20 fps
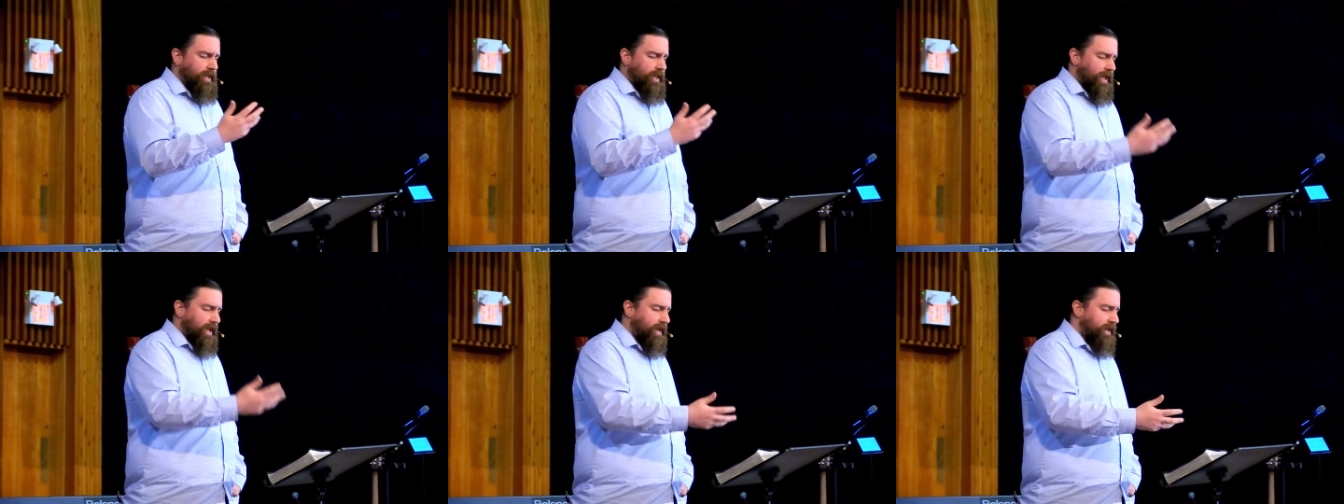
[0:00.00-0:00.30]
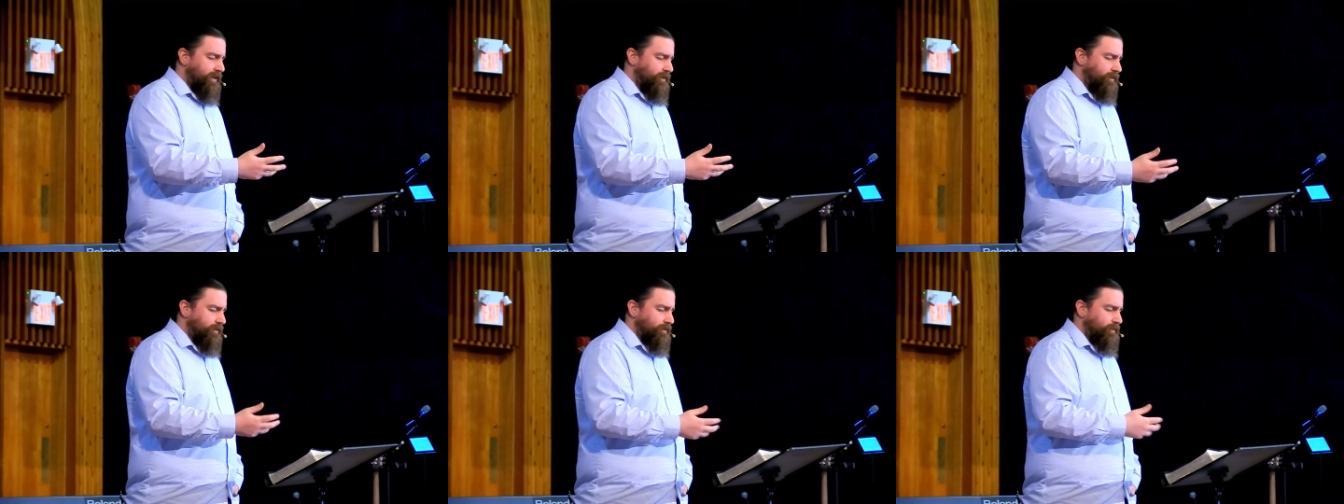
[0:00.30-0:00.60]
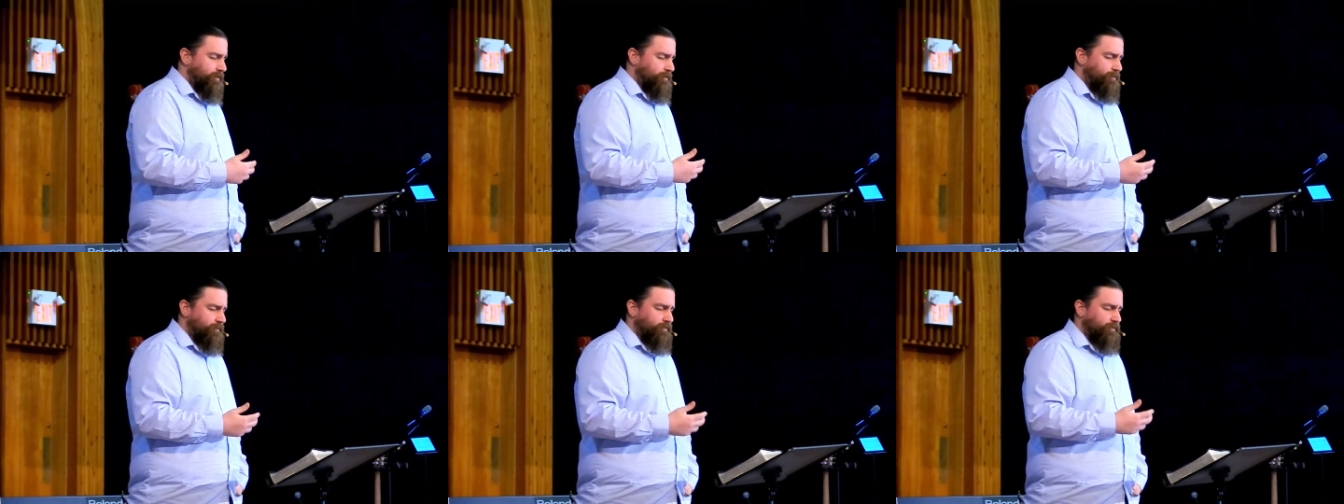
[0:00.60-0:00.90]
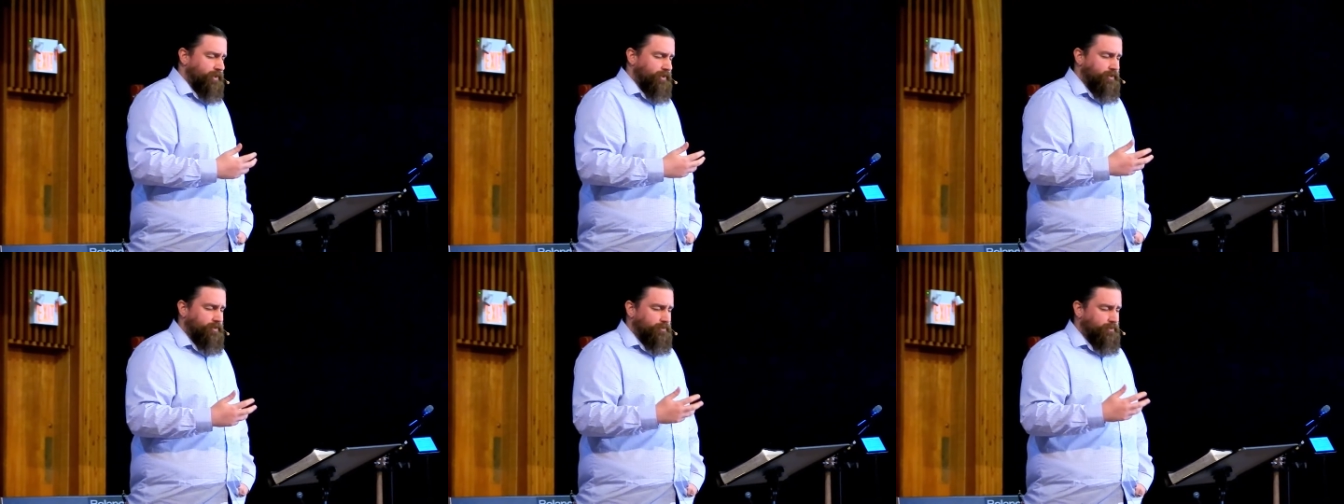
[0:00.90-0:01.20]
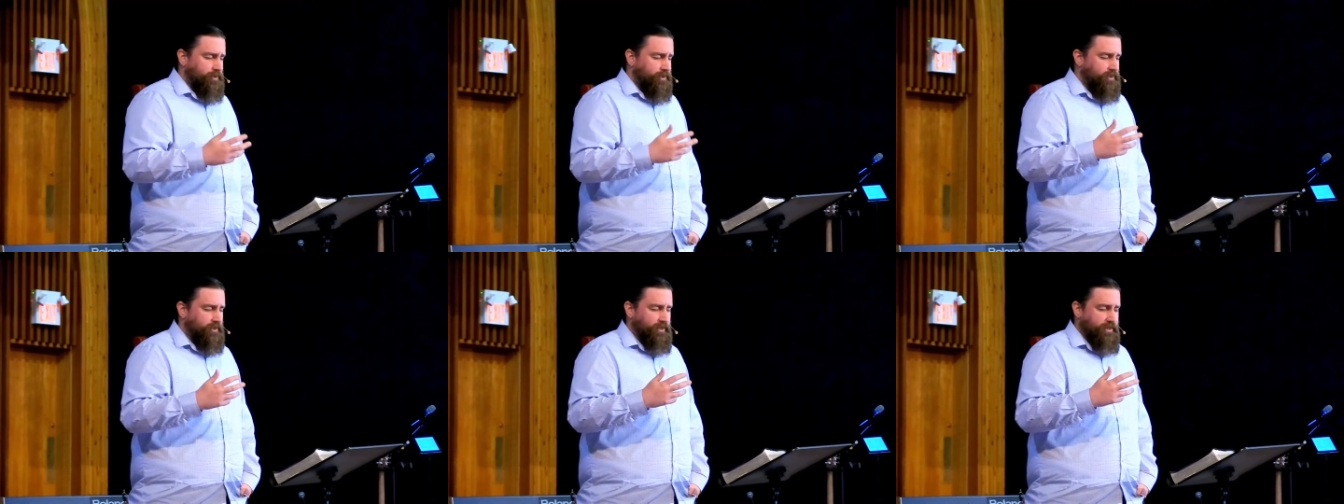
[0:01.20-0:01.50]
at home, whether
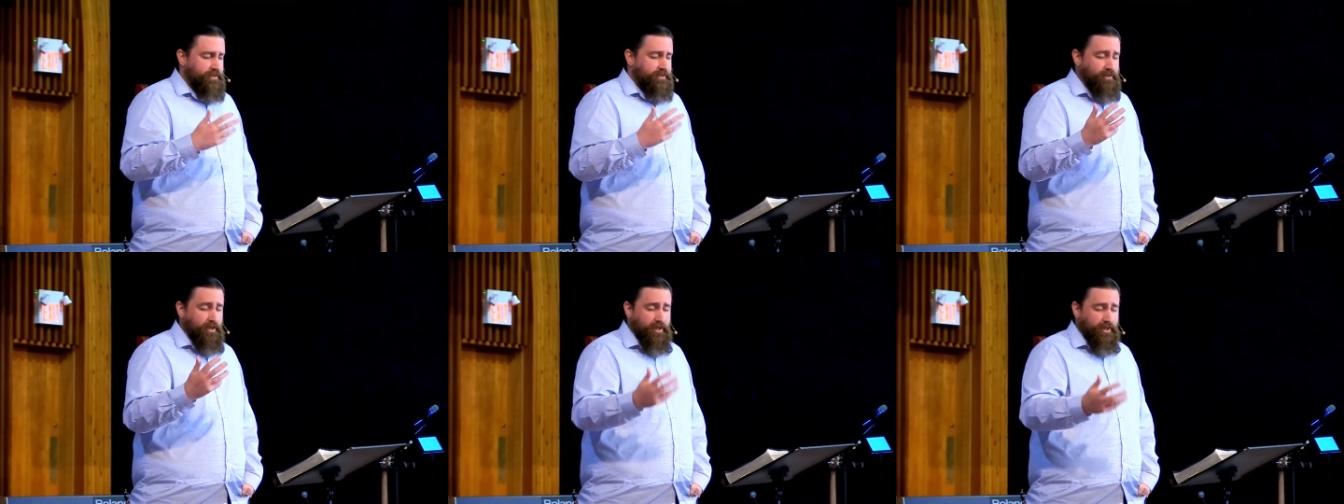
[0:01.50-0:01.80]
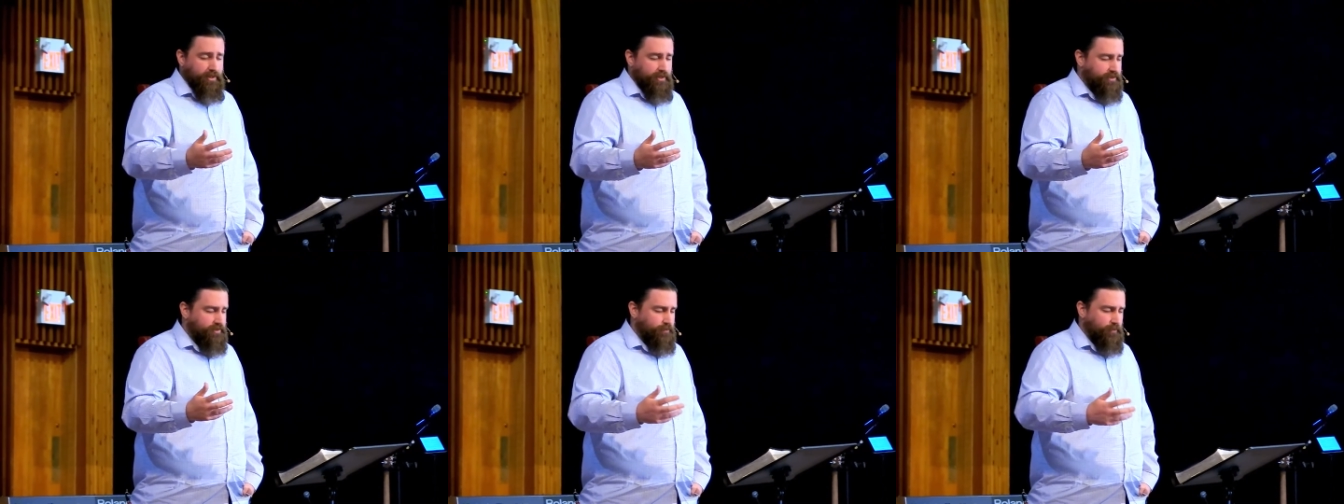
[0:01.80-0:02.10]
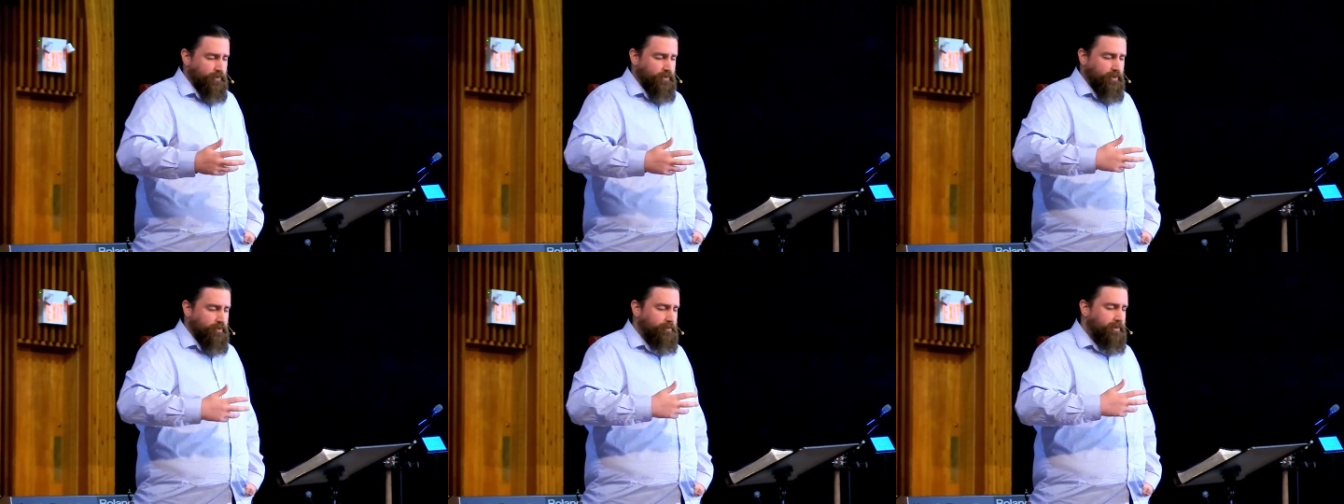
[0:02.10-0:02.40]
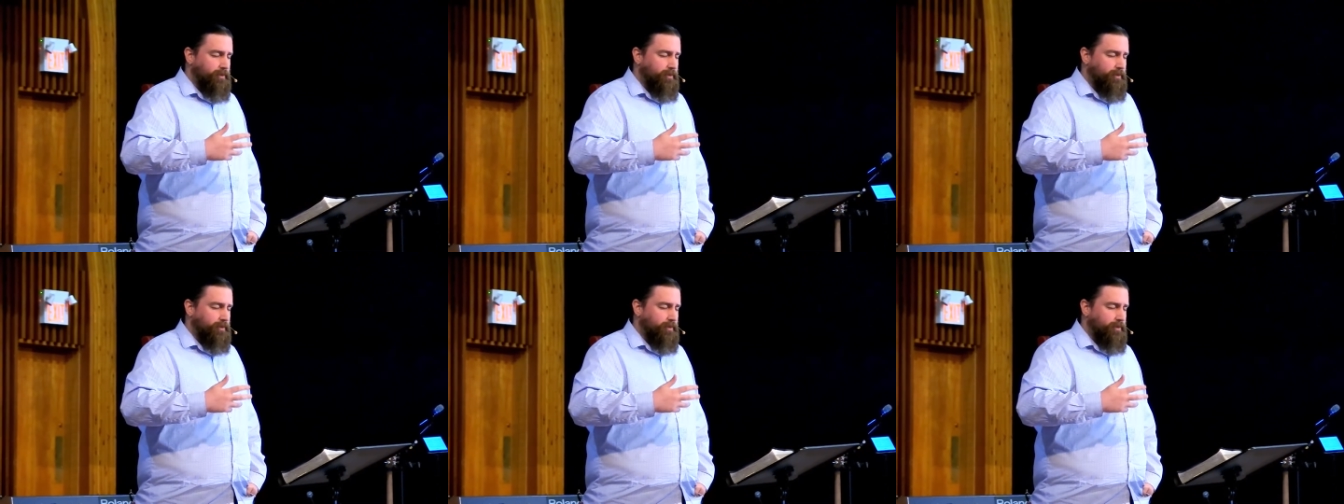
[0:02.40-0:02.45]
we're, it's not this morning,